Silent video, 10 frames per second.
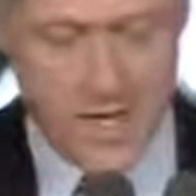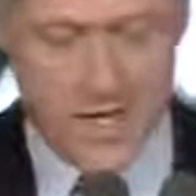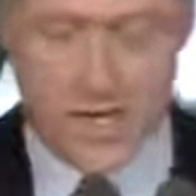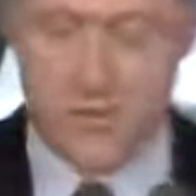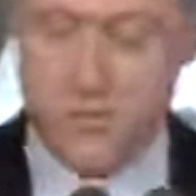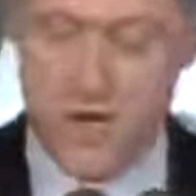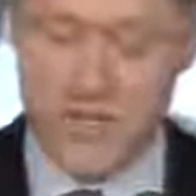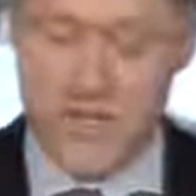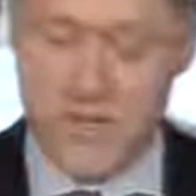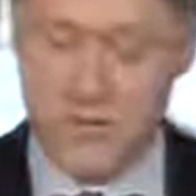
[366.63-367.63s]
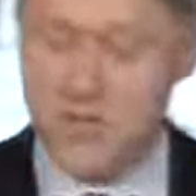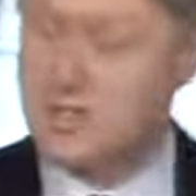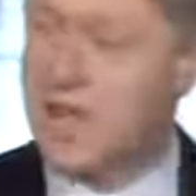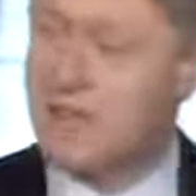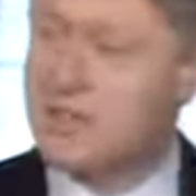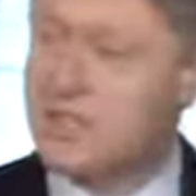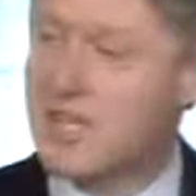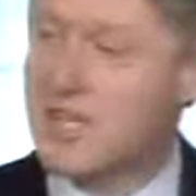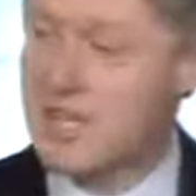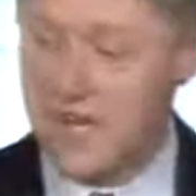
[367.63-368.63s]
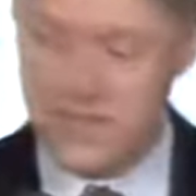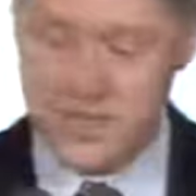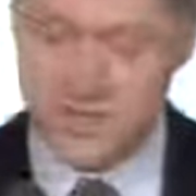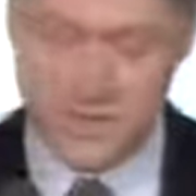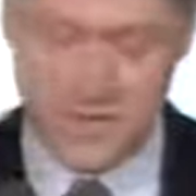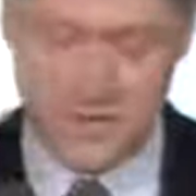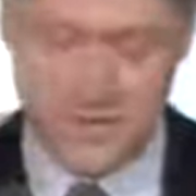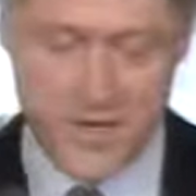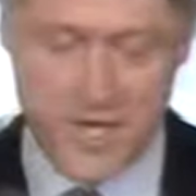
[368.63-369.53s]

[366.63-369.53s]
Another project will establish a technology center